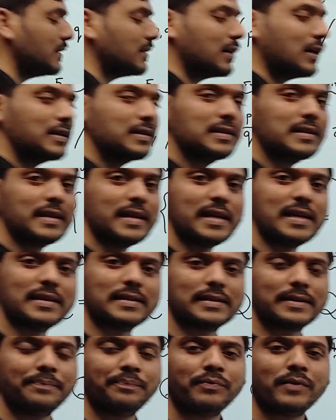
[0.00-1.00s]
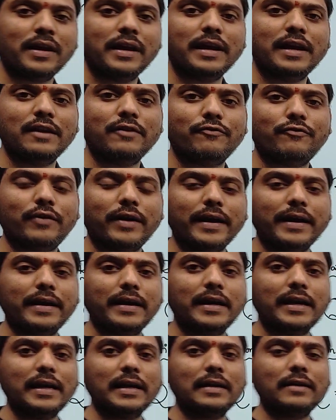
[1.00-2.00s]
This answer is
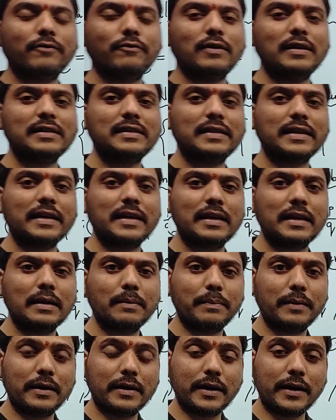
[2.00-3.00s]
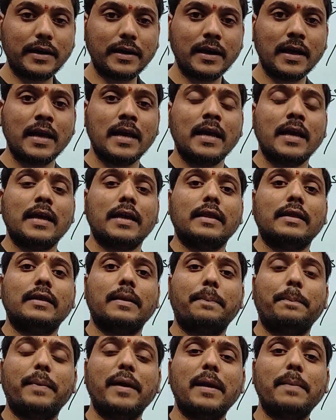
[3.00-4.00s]
infinite. Once again repeated,
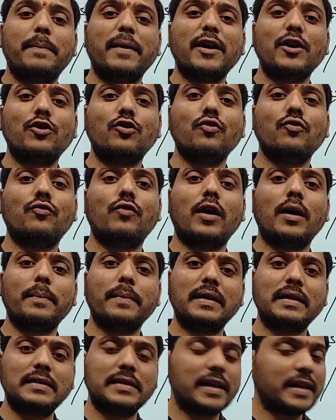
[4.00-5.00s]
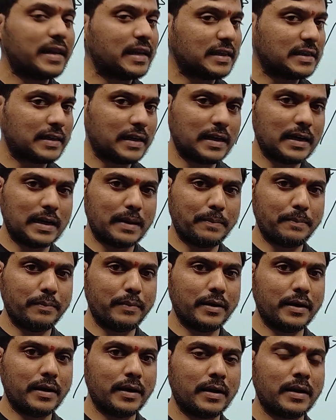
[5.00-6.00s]
The p by q form is a rational
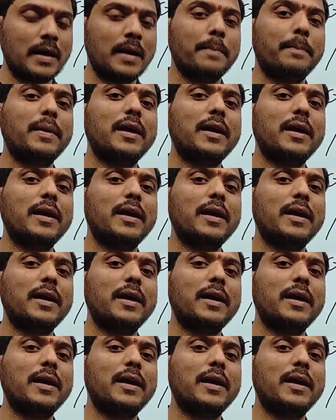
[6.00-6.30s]
number.